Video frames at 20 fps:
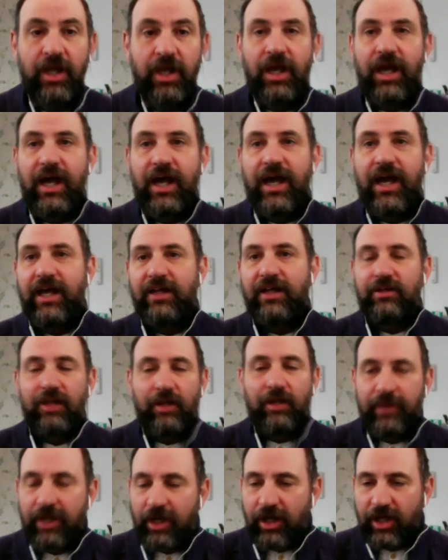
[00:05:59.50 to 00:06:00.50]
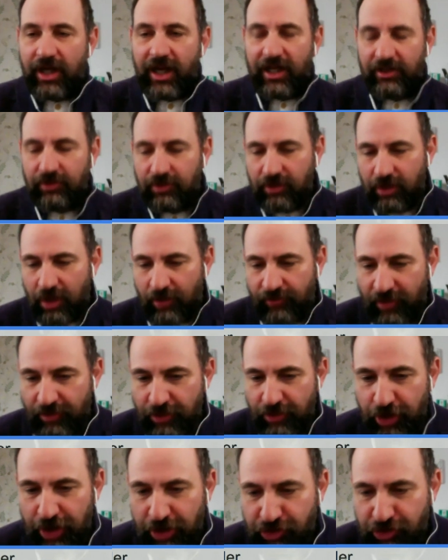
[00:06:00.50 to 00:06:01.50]
And I mean, I had a
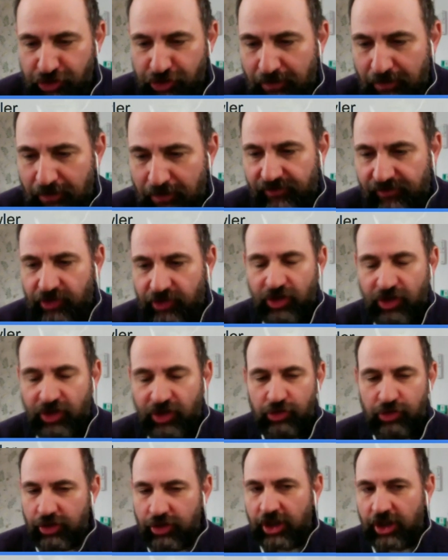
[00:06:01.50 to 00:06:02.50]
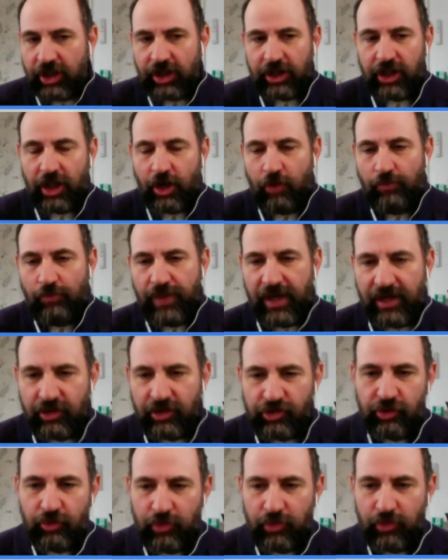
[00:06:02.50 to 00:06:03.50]
very good example of this. I was looking at a code
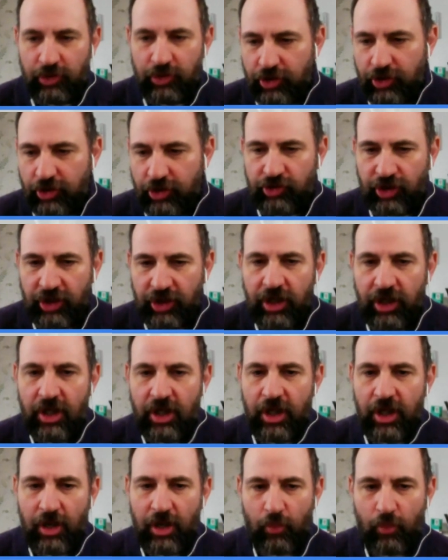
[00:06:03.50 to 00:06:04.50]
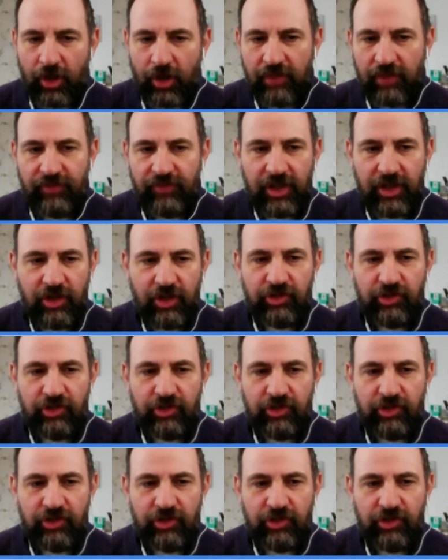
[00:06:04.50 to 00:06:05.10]
base that was using one of these